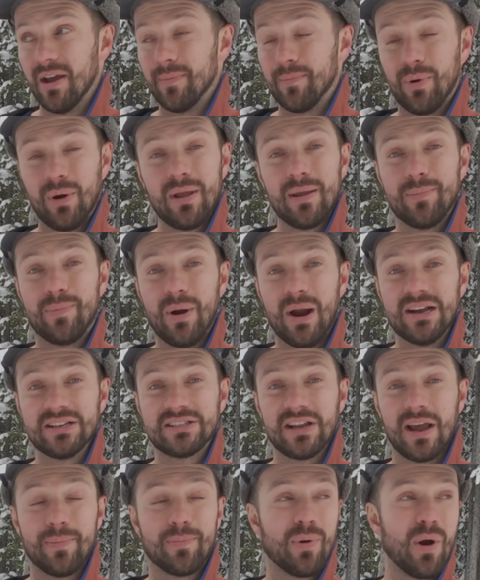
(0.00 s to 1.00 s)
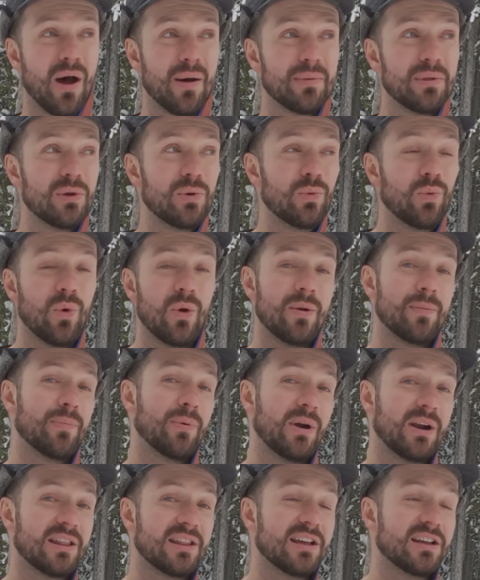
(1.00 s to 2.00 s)
pretty impressed. I probably wouldn't
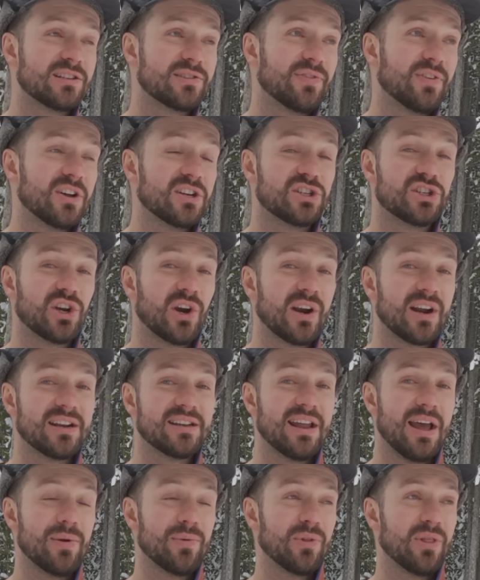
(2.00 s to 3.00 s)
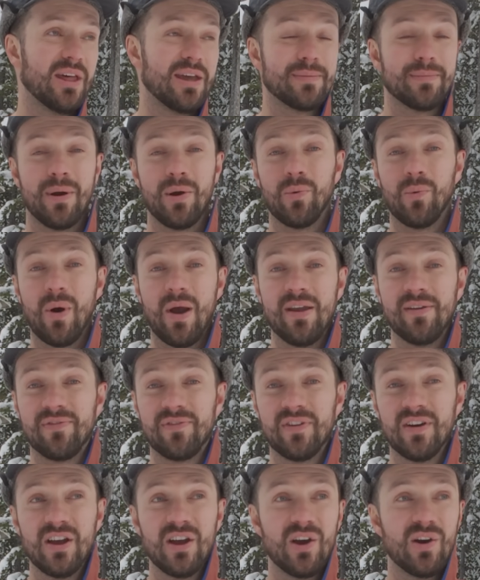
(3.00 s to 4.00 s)
bring this if I was sharing a tent with like my
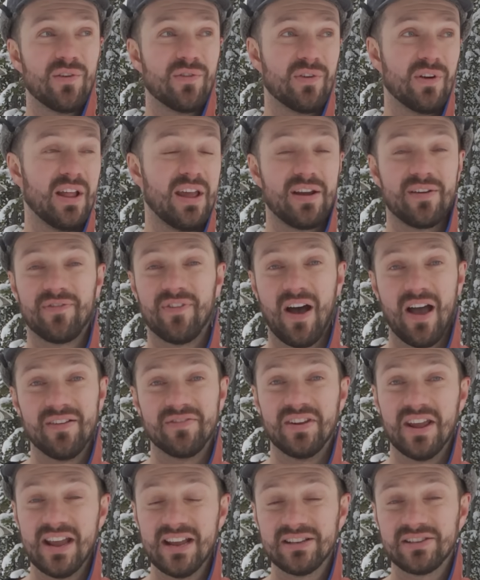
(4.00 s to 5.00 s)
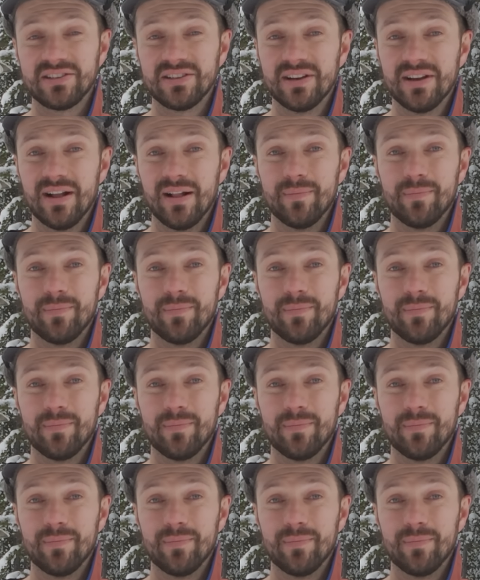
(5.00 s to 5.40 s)
wife for like 5 days.